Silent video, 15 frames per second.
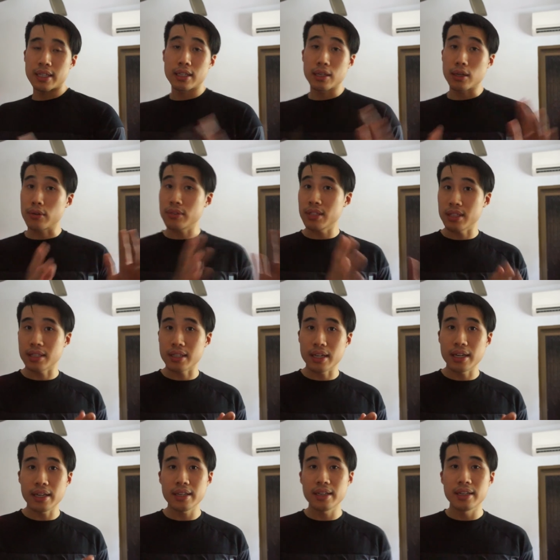and then offset the
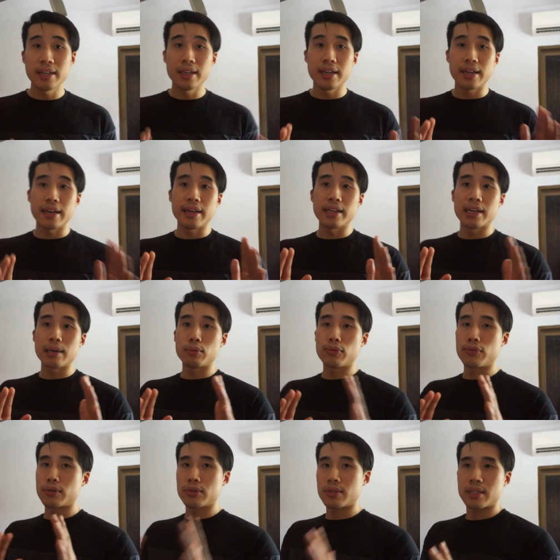guy, and then I
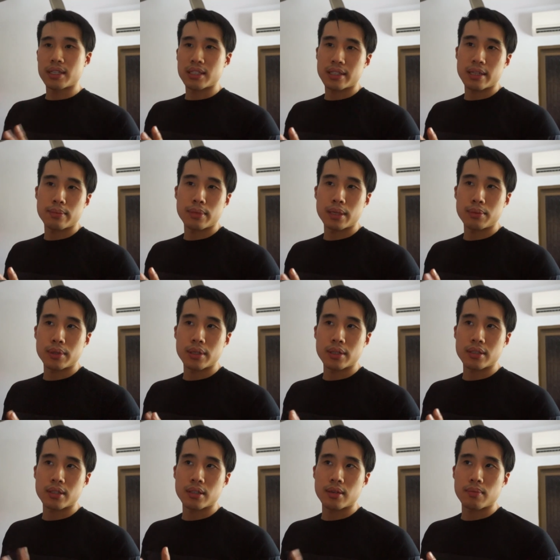move on to the next step. Maybe
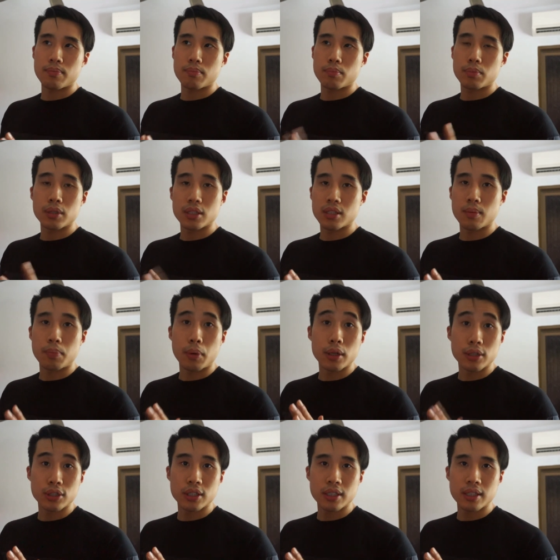it's just
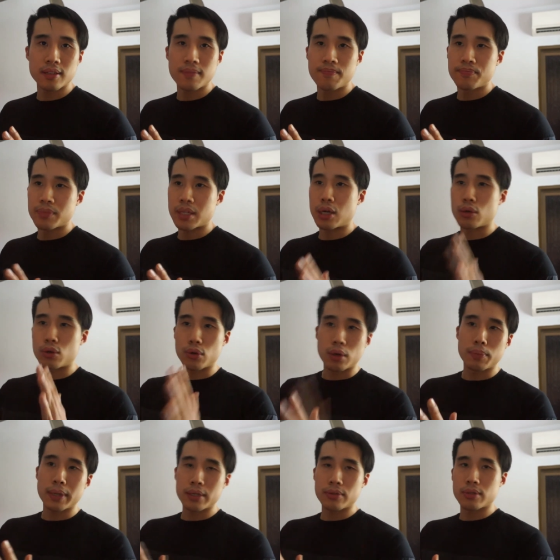polishing it. I'll go
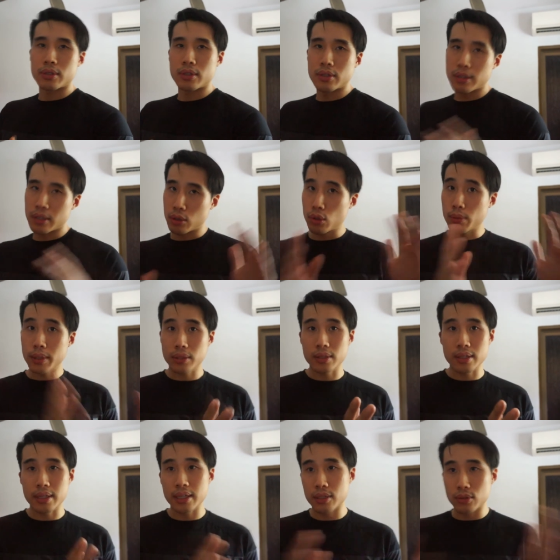back to the girl and go back to
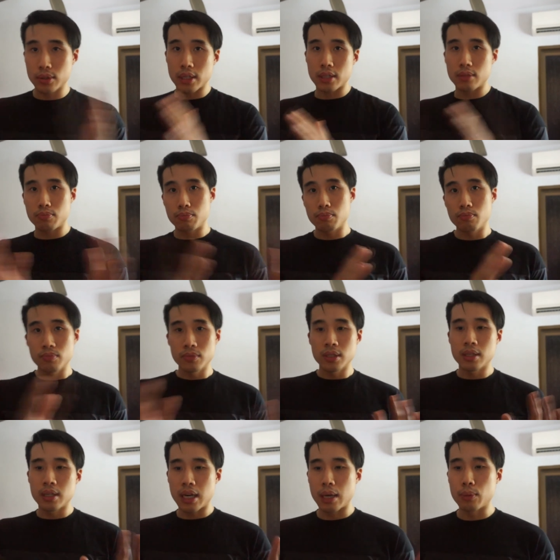the guy. So
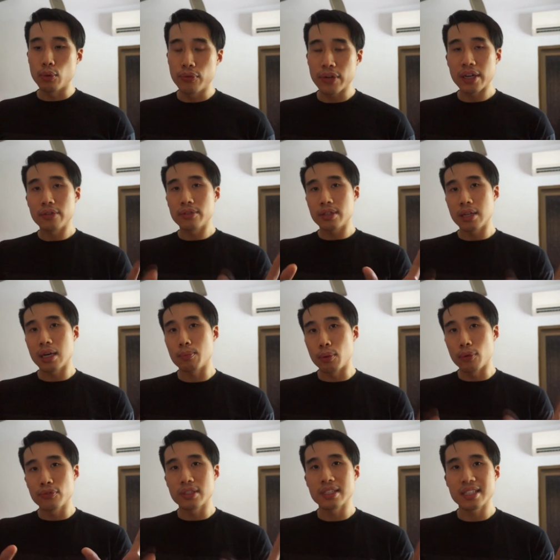I move
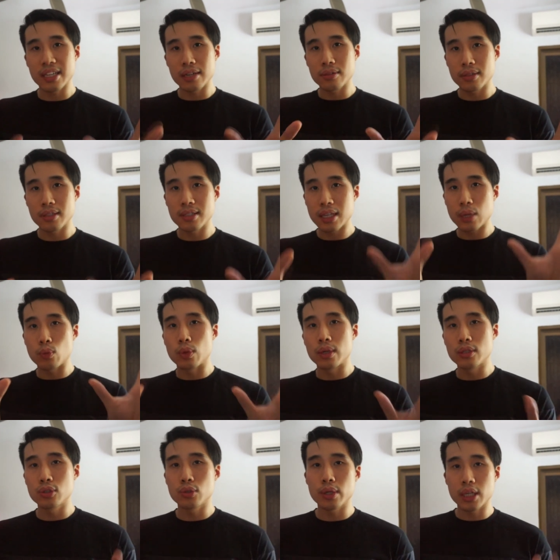both these characters at
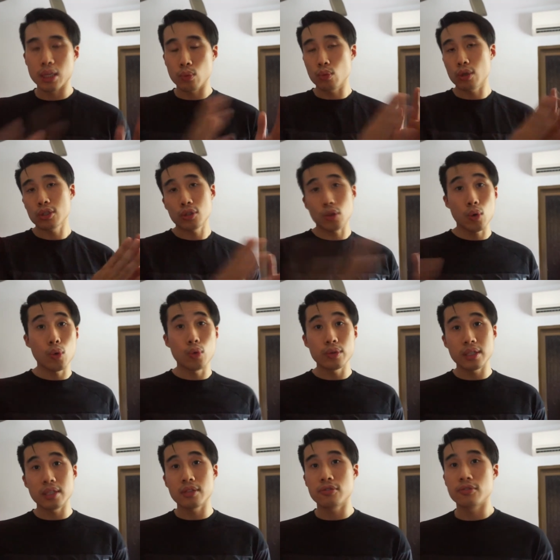once, so I can watch the whole
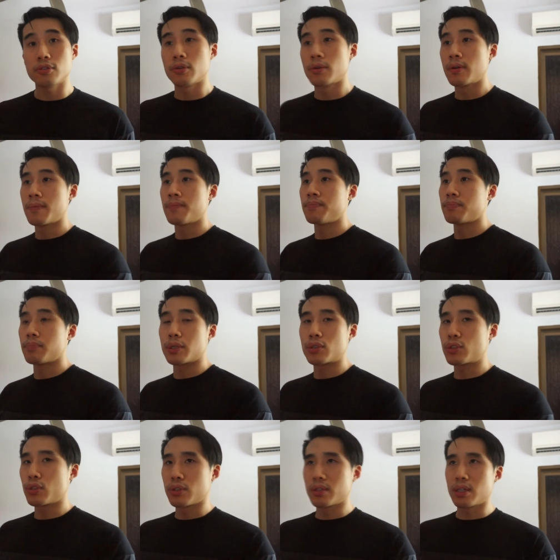thing through. Make
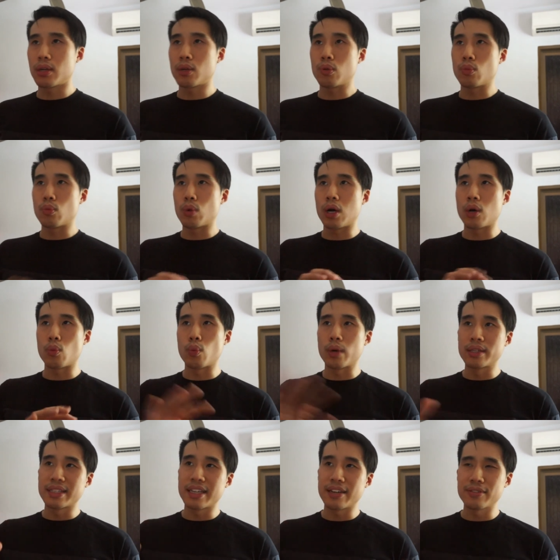sure not
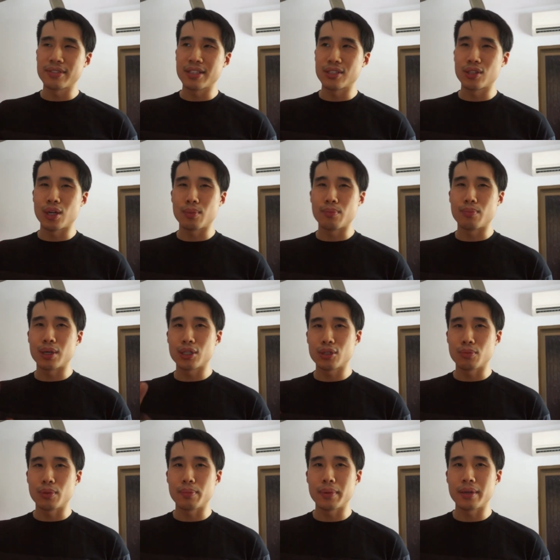one character is not much
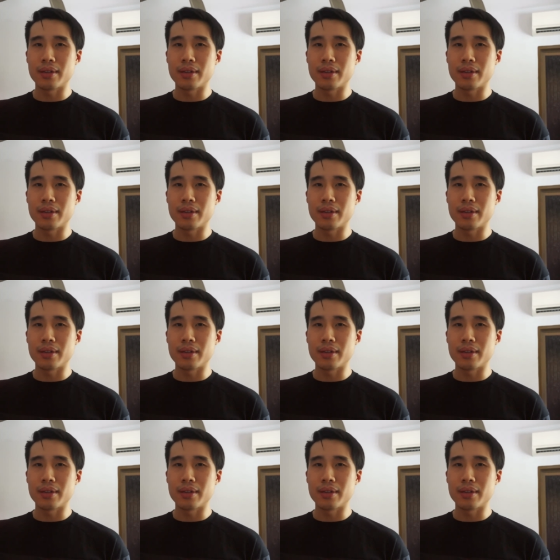more